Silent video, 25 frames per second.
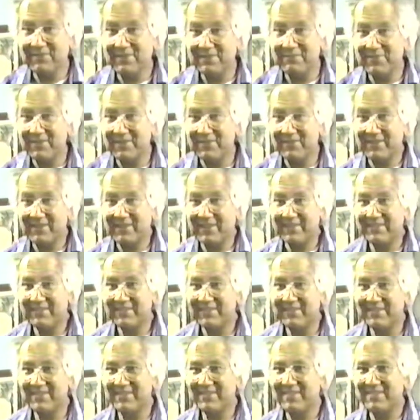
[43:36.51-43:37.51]
ribbon
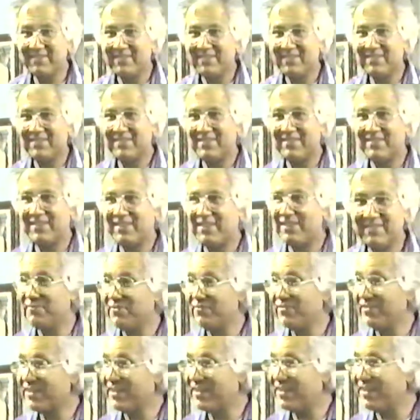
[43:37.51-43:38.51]
around the hem of
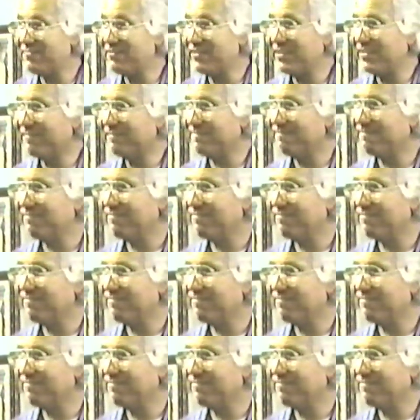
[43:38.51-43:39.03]
your garment.